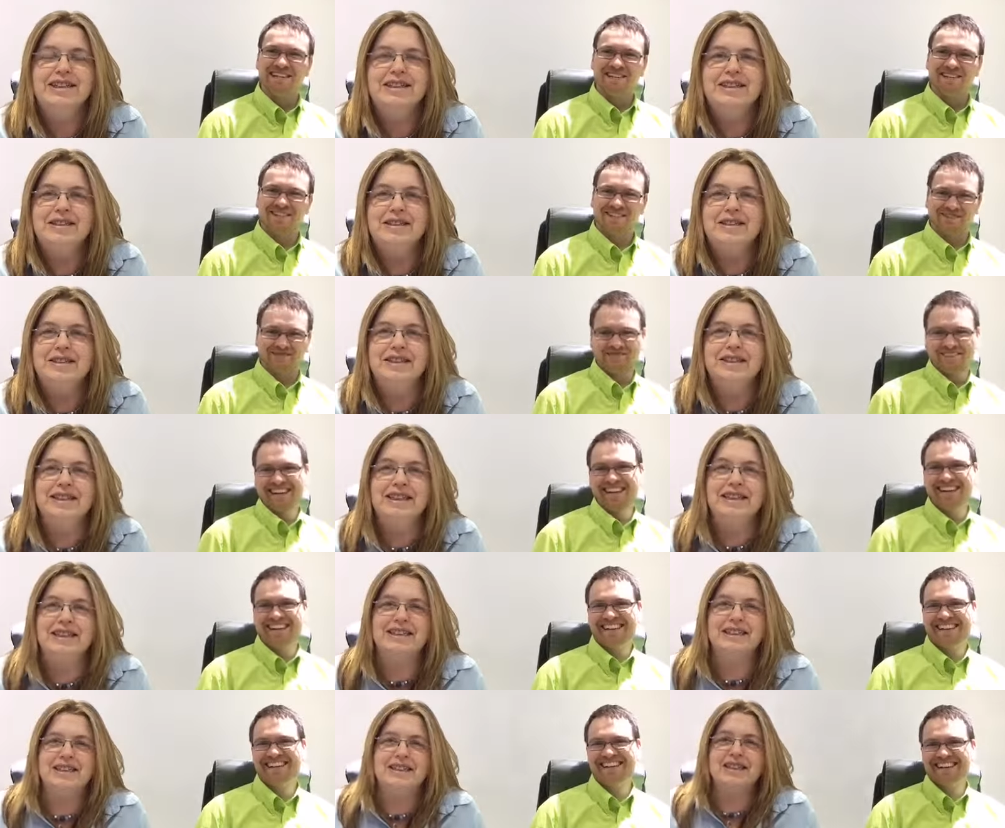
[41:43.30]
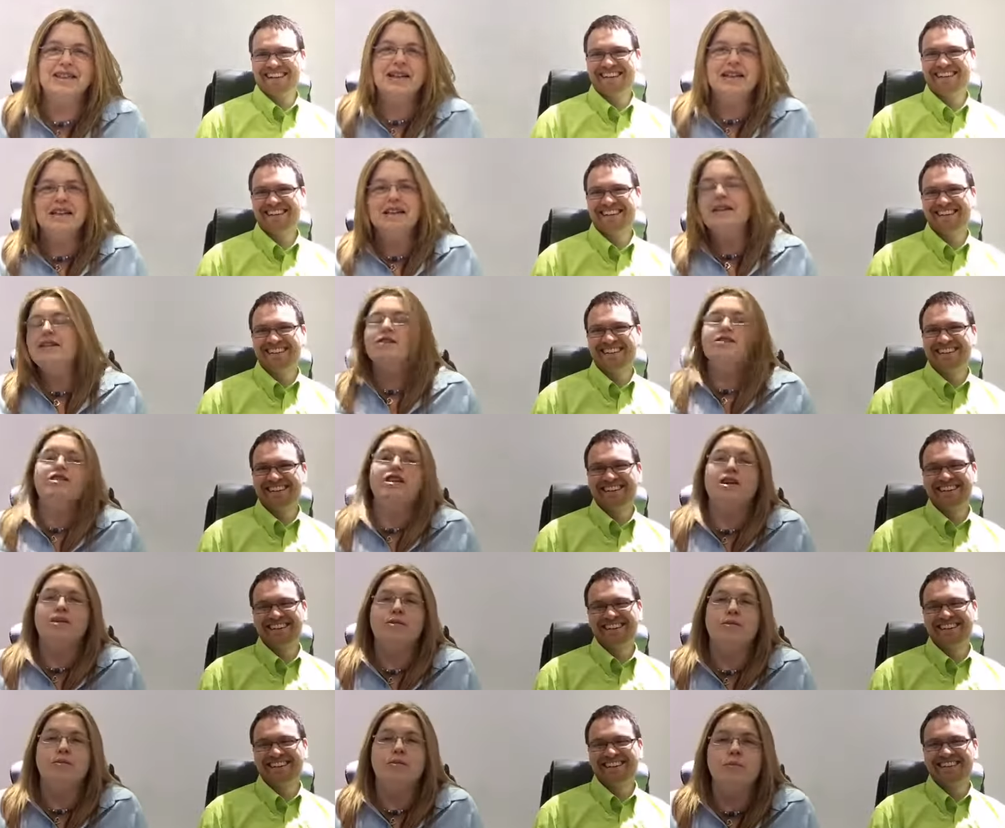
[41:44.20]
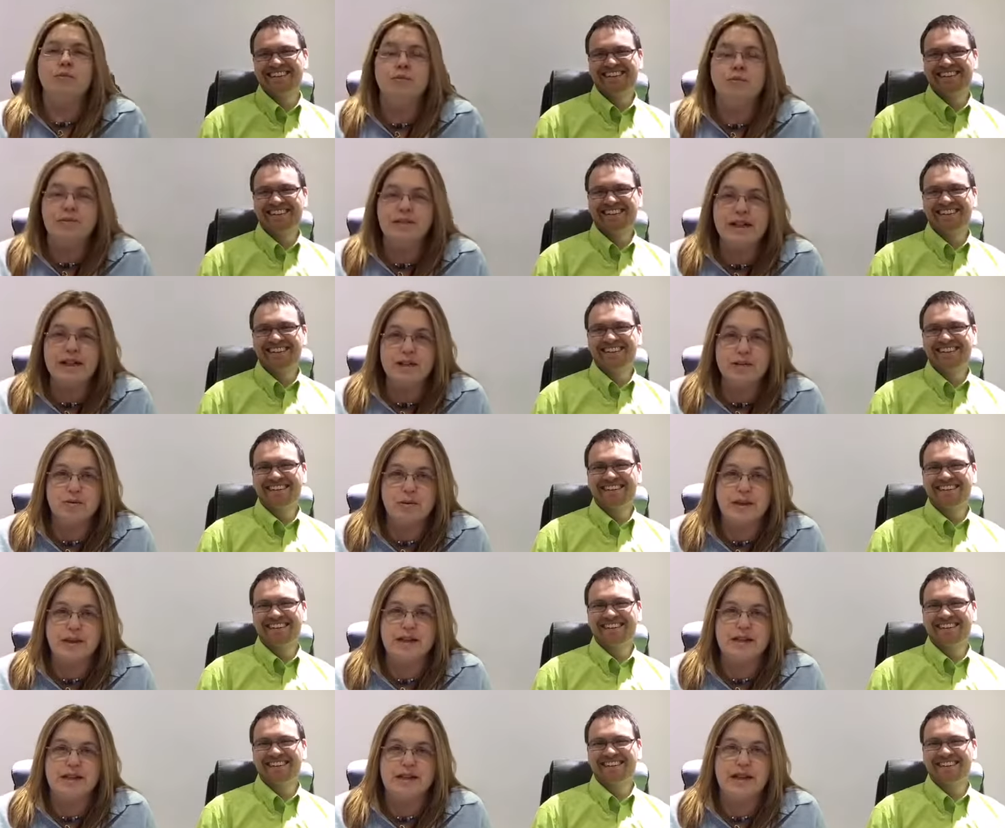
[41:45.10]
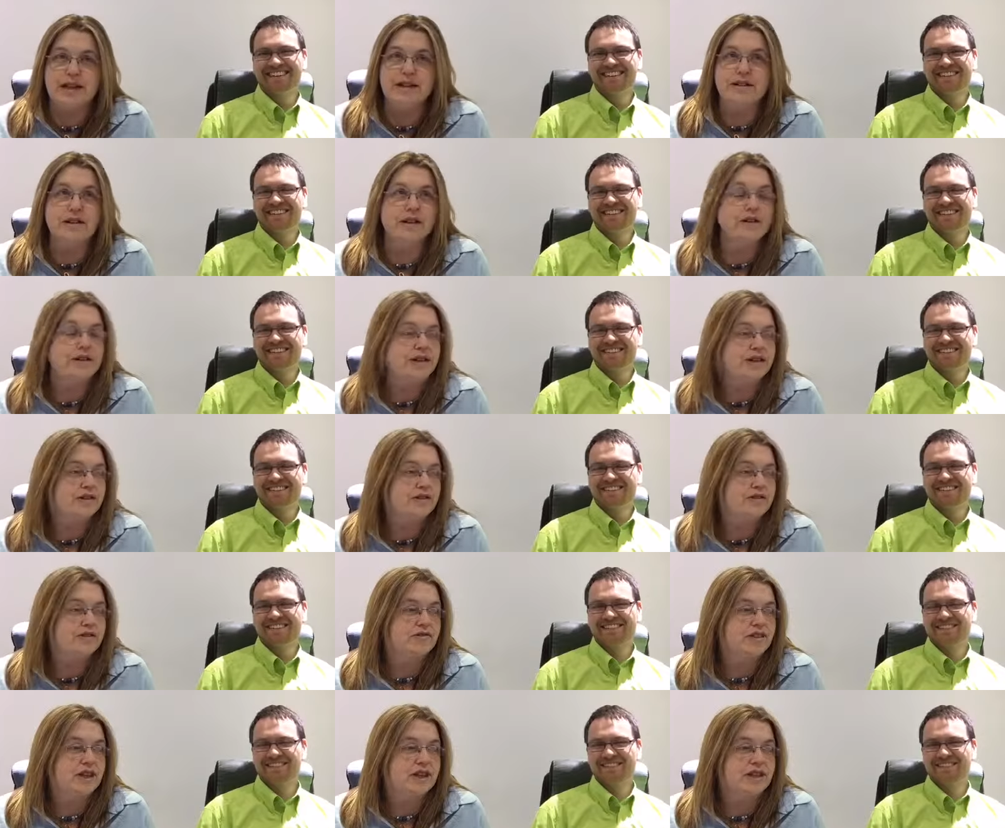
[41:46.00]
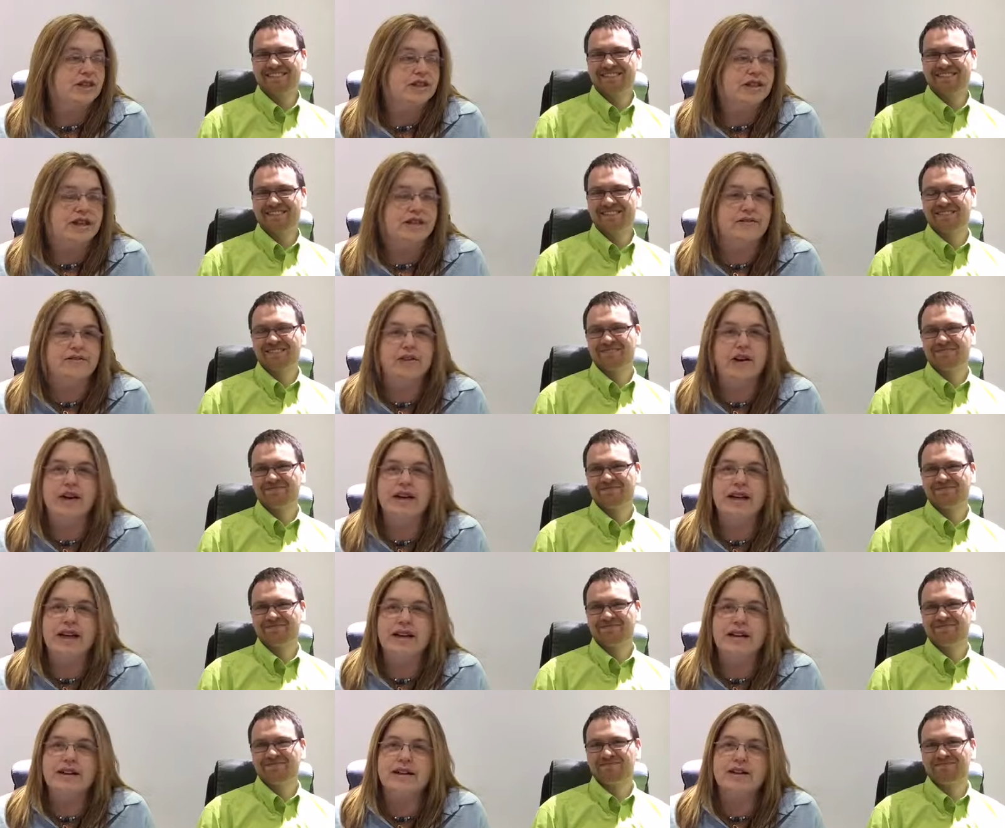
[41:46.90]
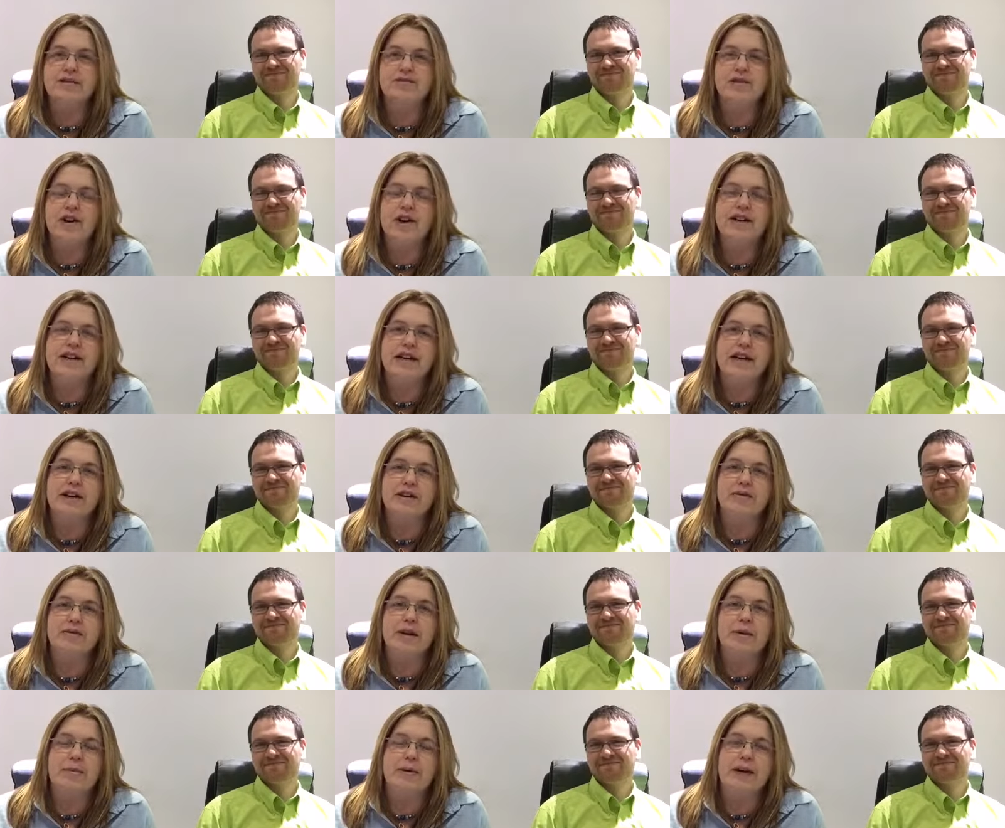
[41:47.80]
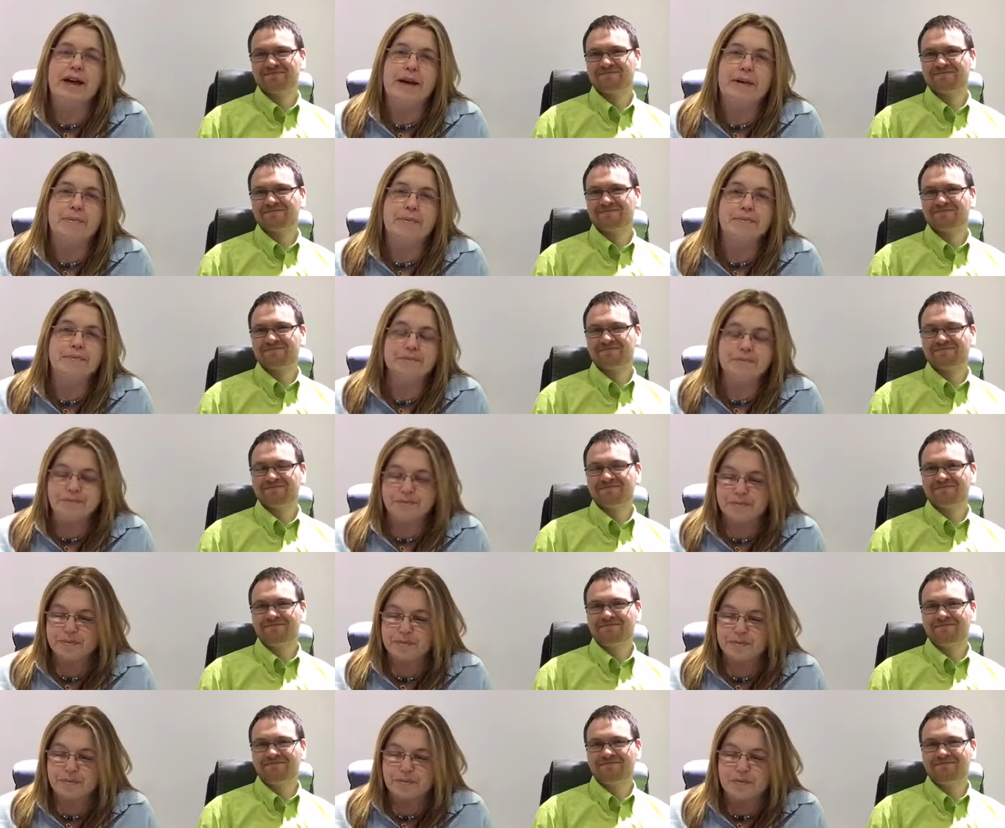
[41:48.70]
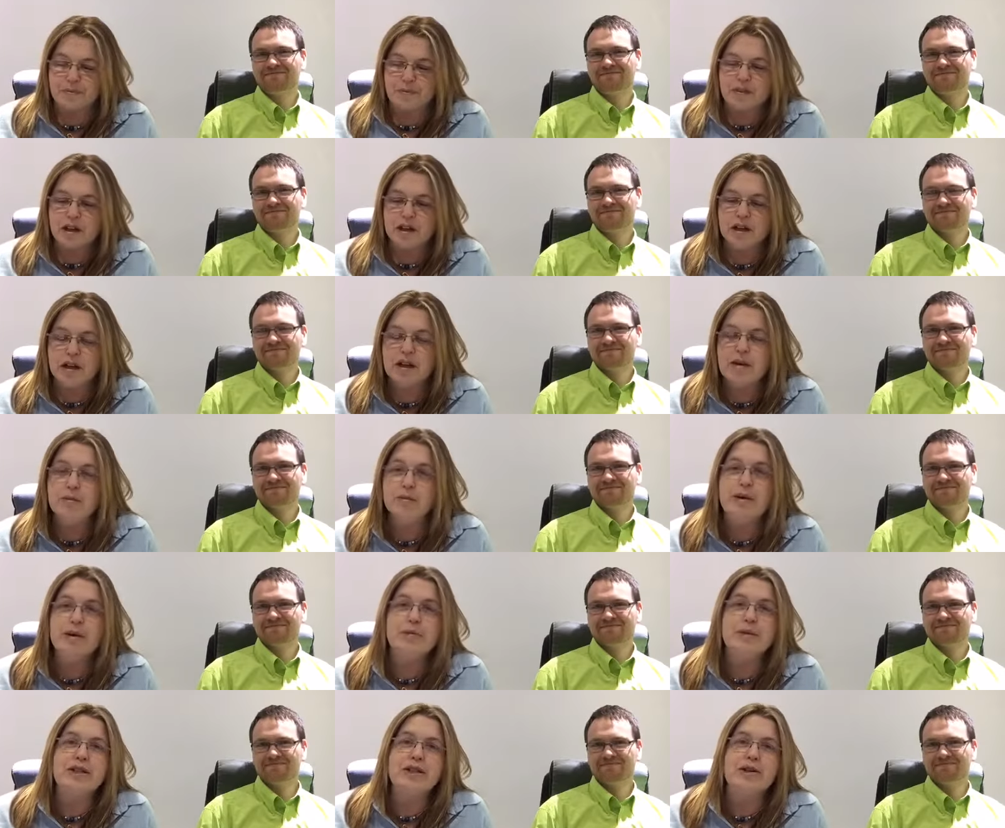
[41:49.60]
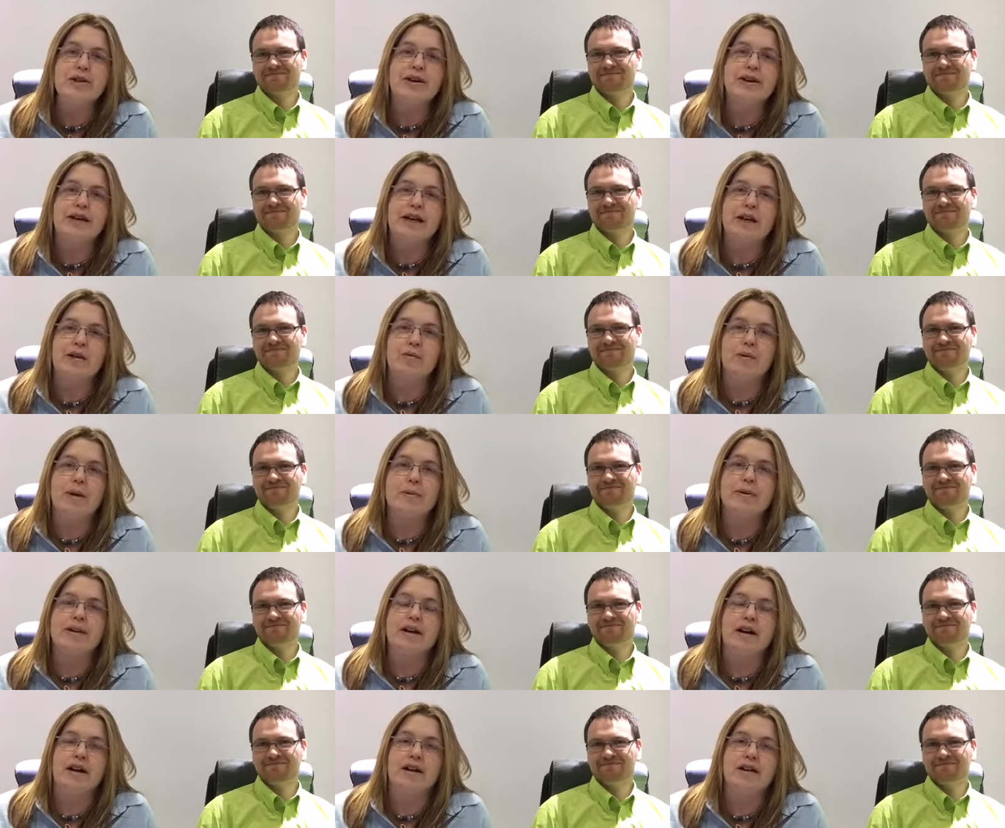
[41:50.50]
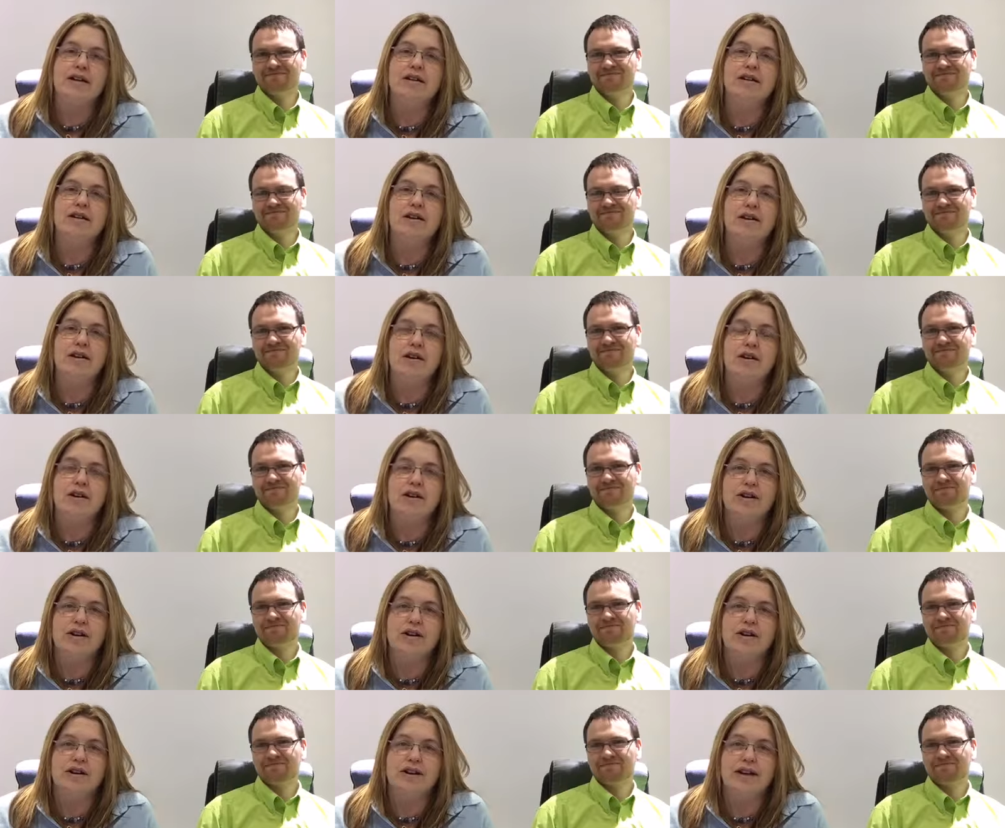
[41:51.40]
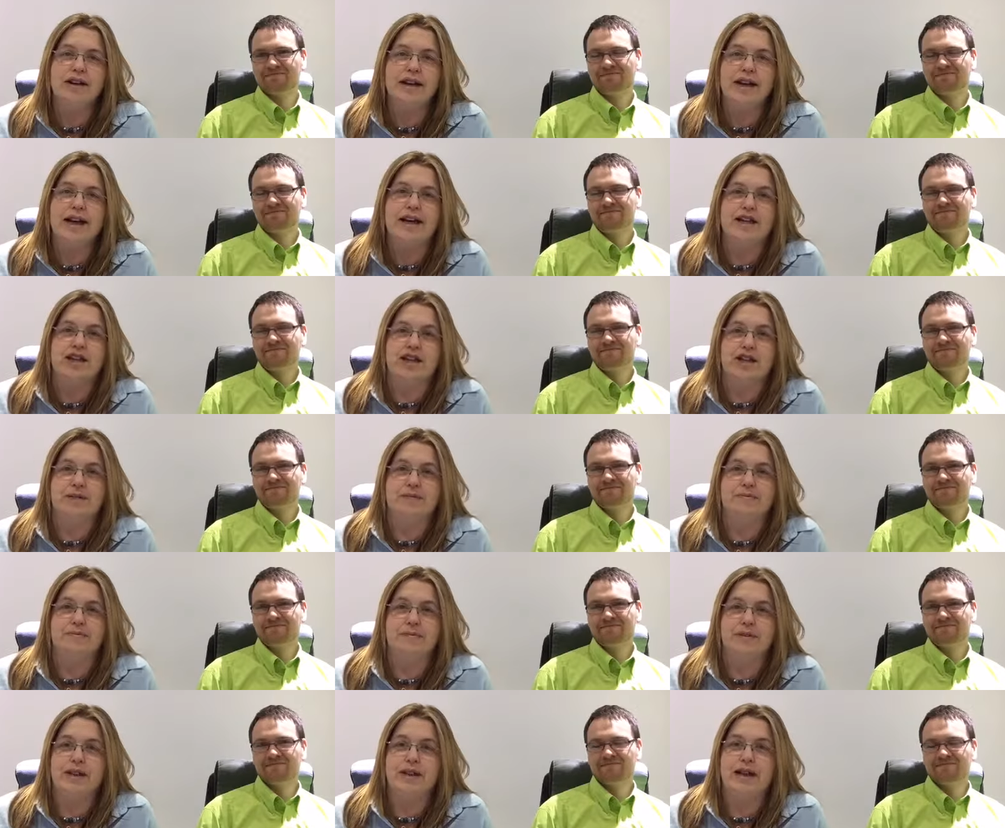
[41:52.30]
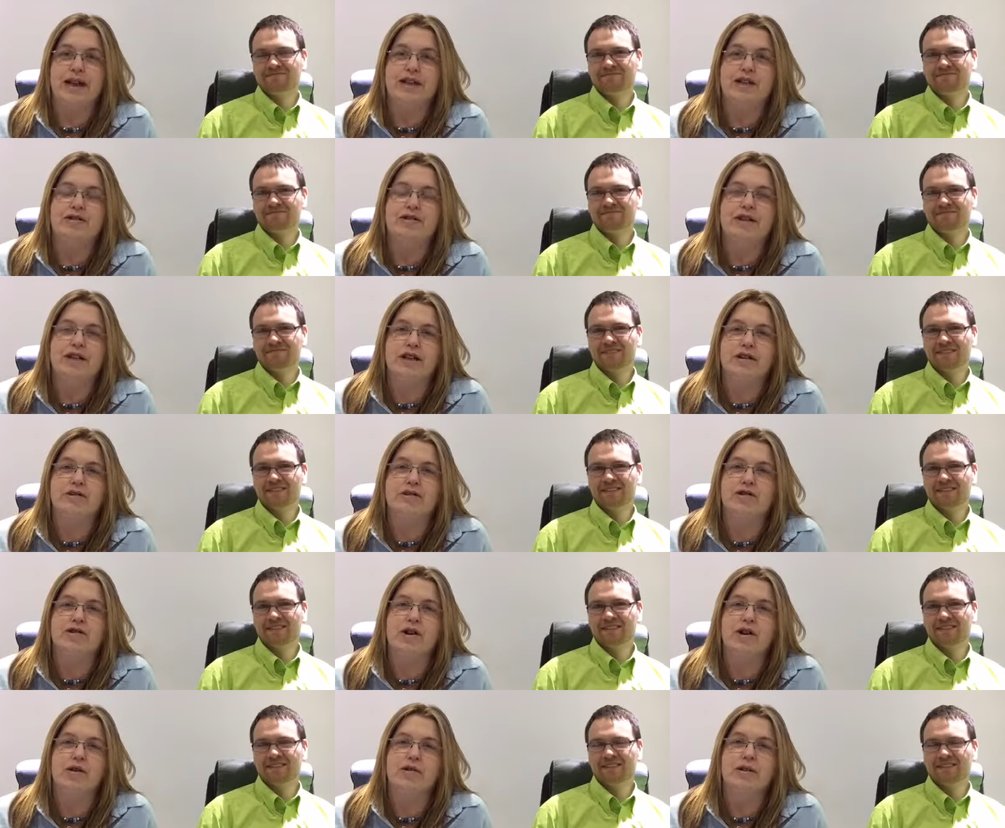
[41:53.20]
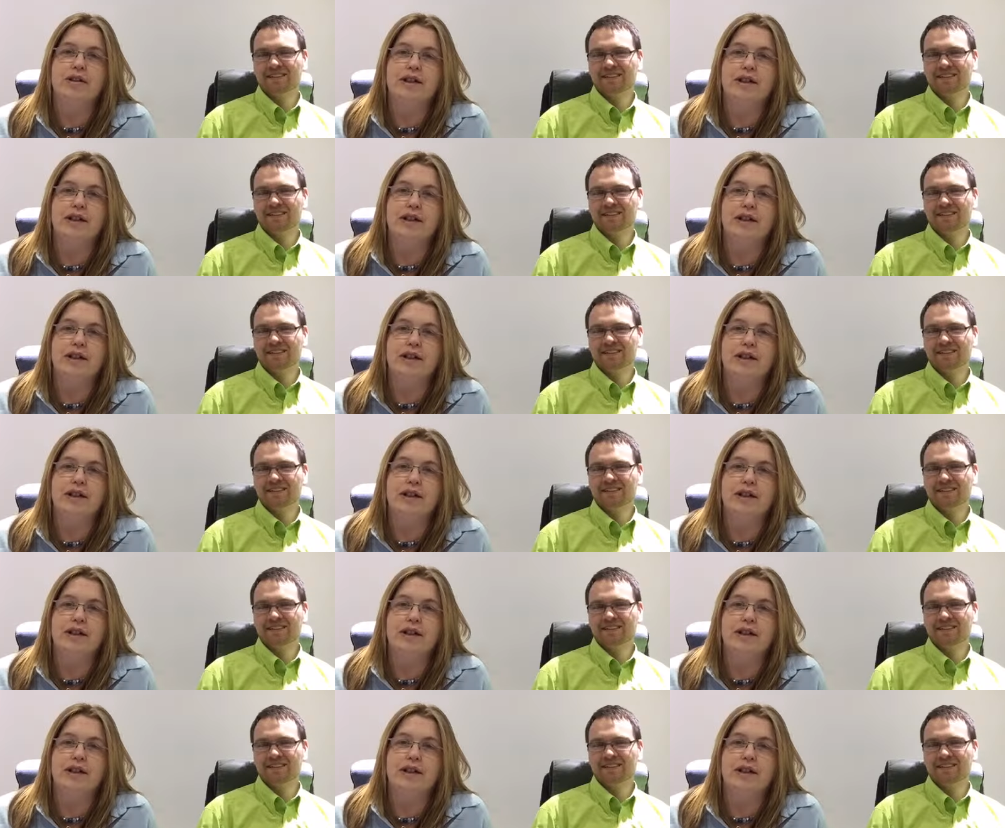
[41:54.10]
Speaker 1: gone. Yes. So next Wednesday, no, next Thursday, Friday, next Friday at 3 pm, uh, we'll be doing a webinar on cash, cash credit control.